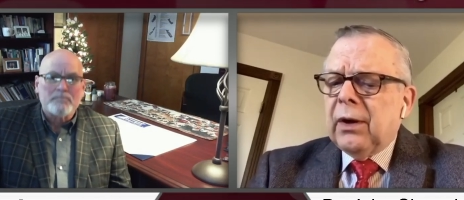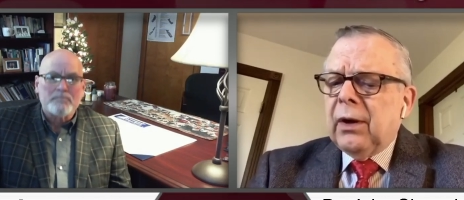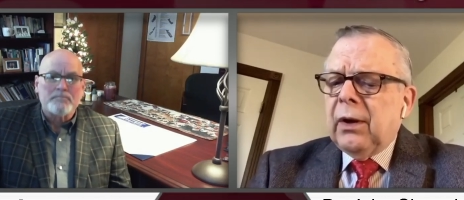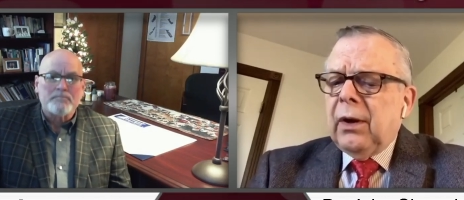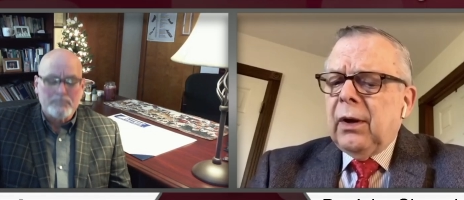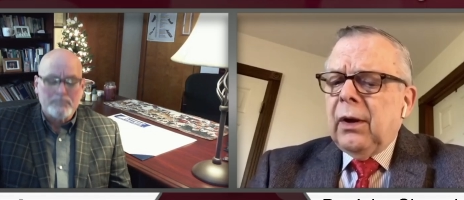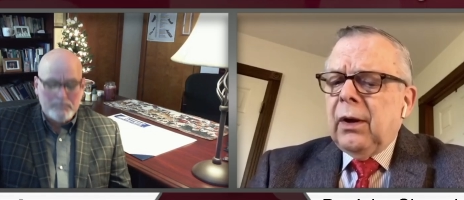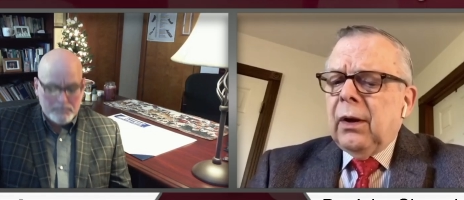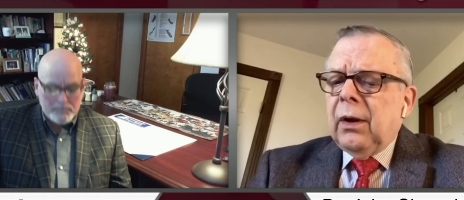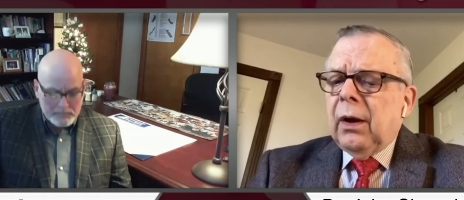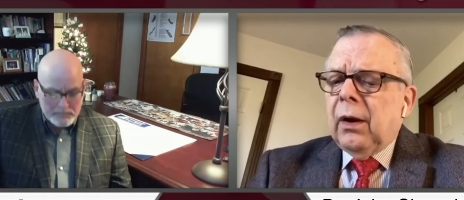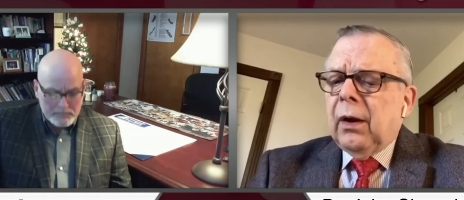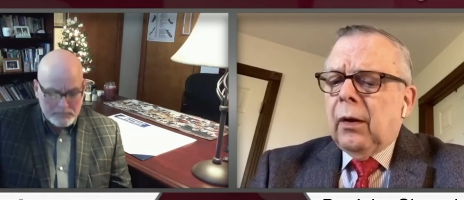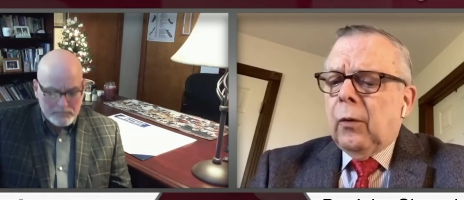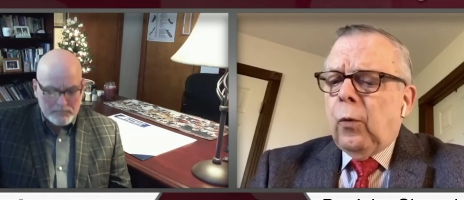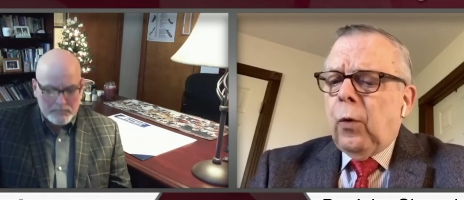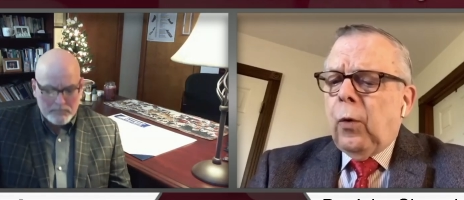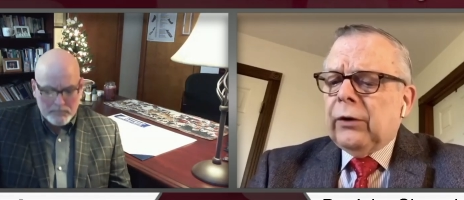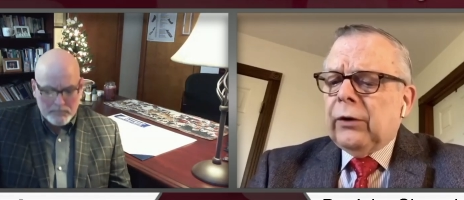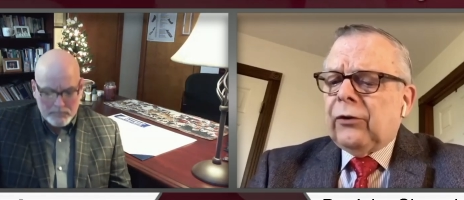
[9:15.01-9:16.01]
Speaker 1: Mm. Uh,
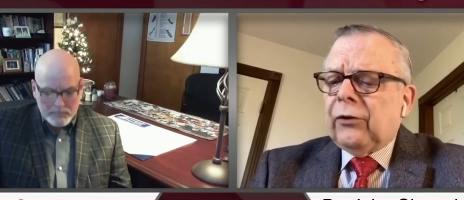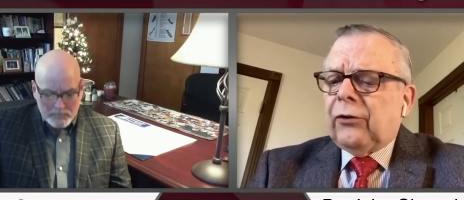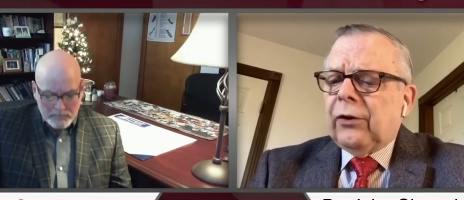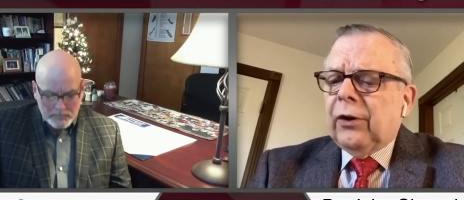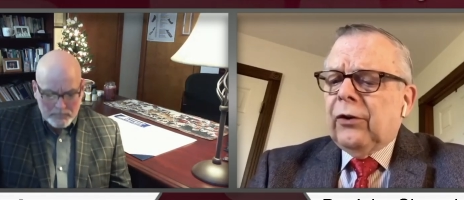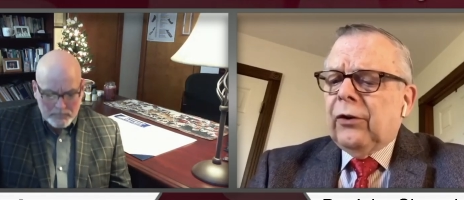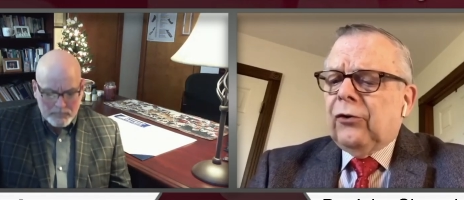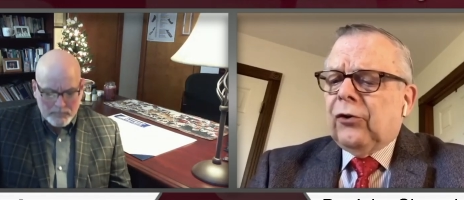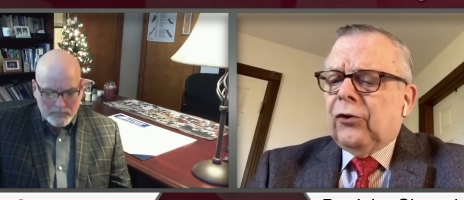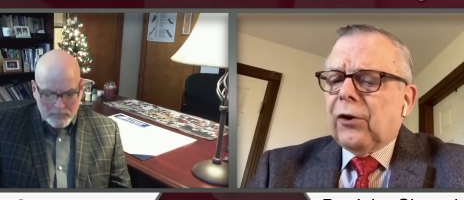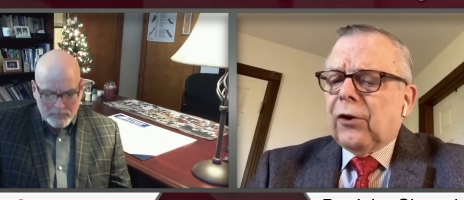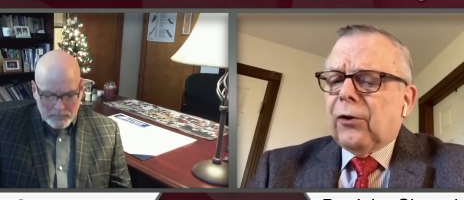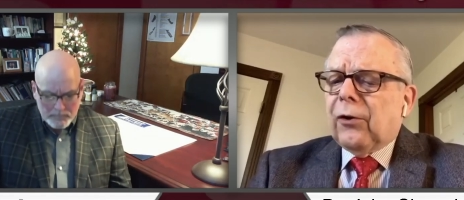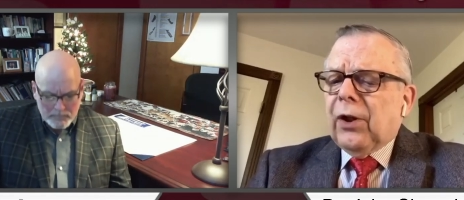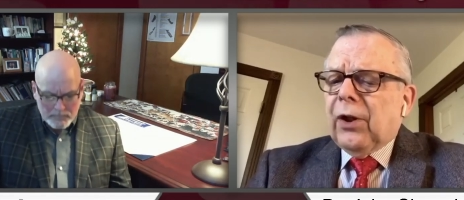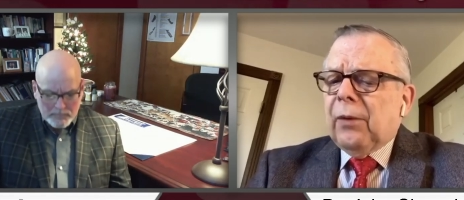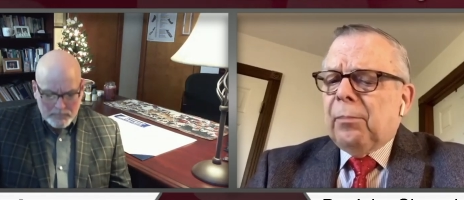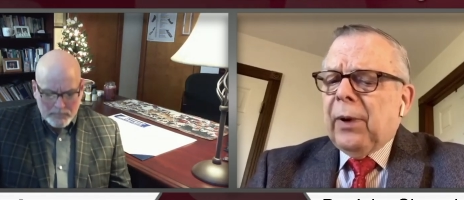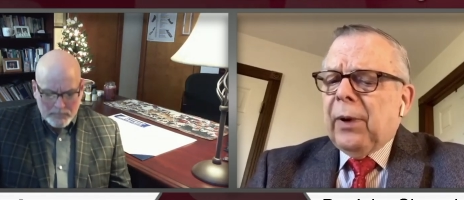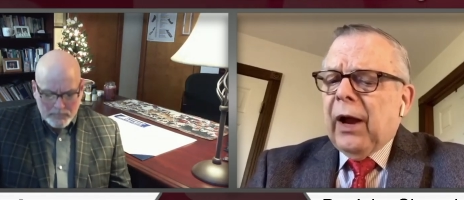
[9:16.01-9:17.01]
what uh, general
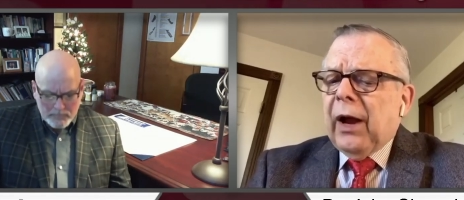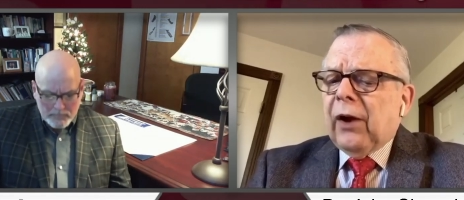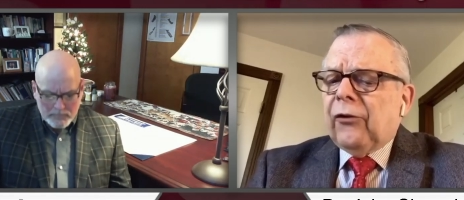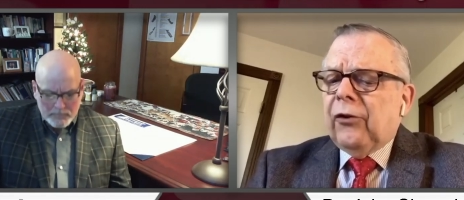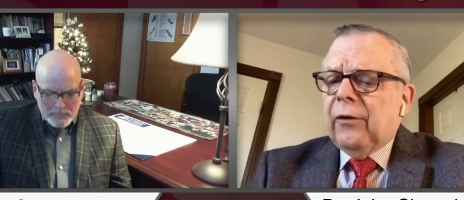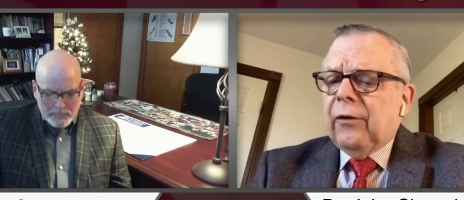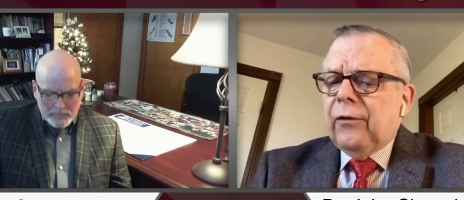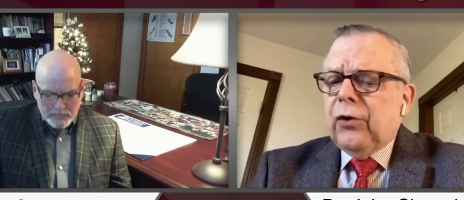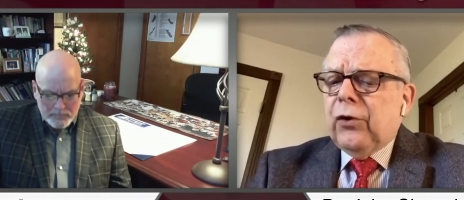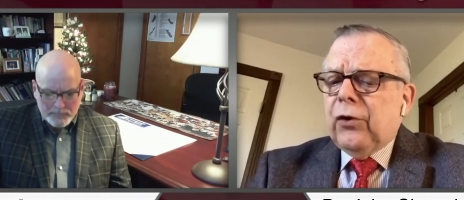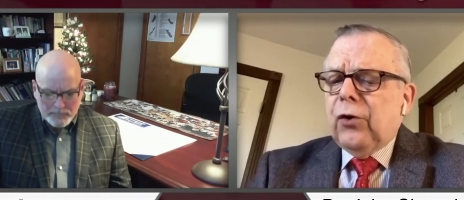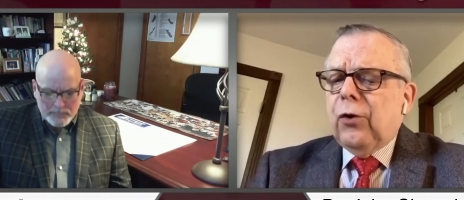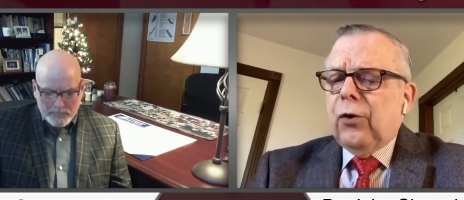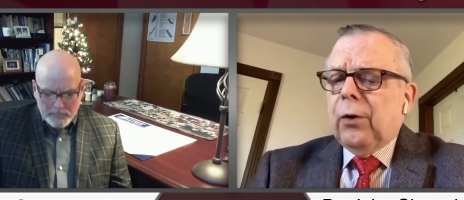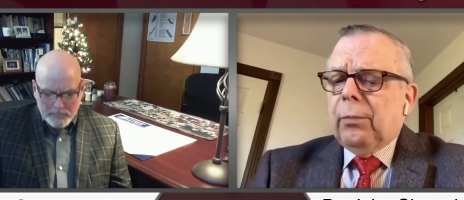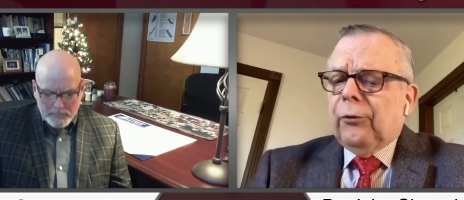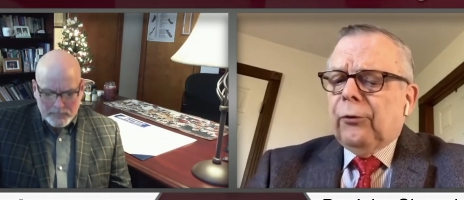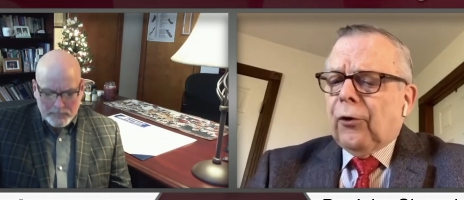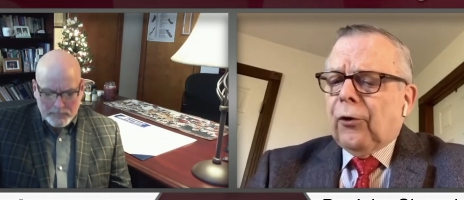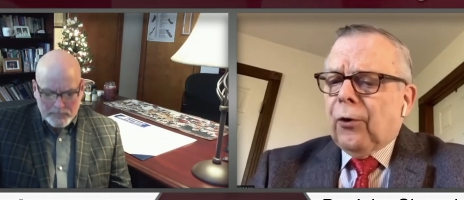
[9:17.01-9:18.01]
impacts have you
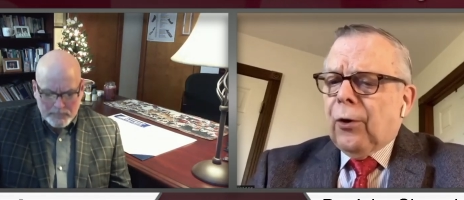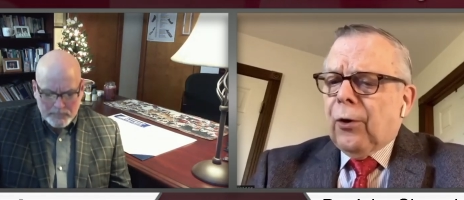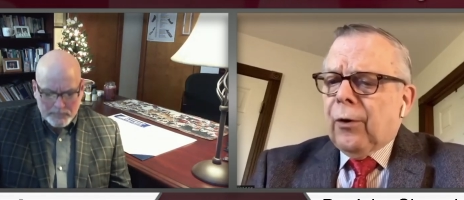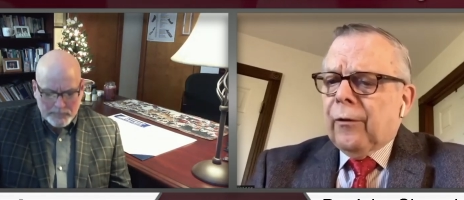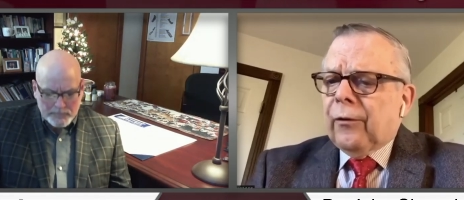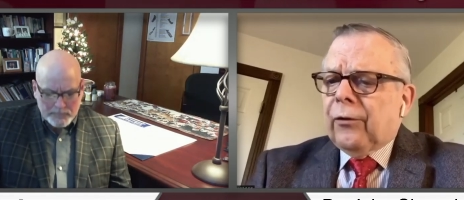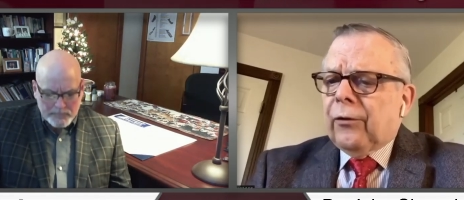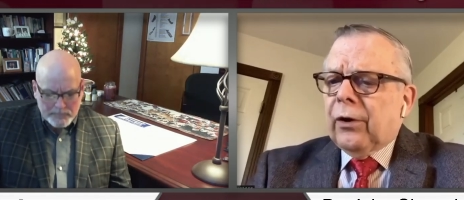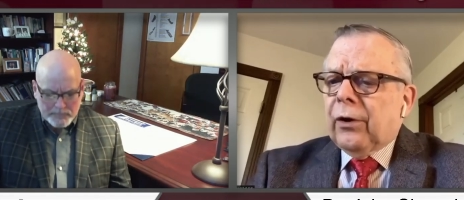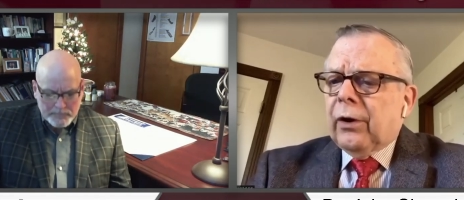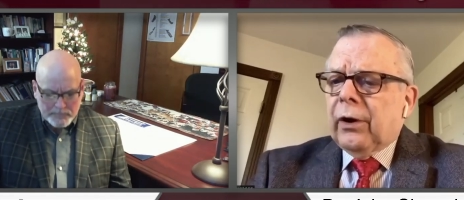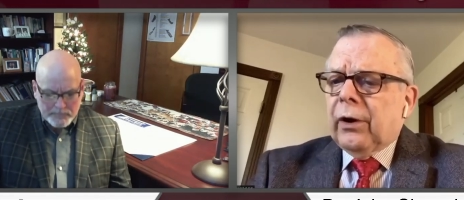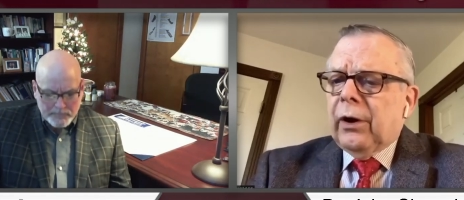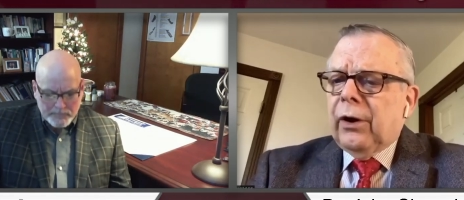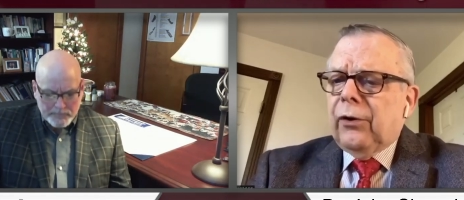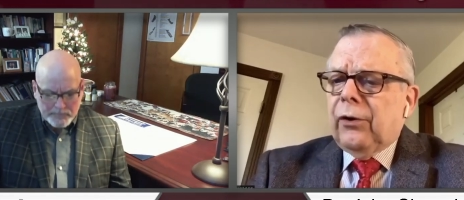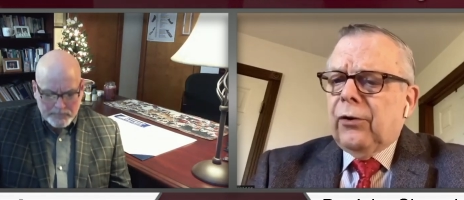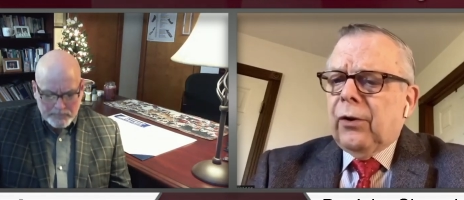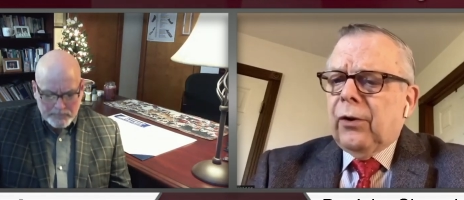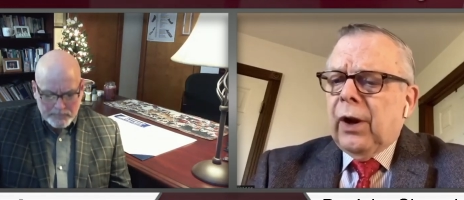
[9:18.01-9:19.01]
observed uh, in,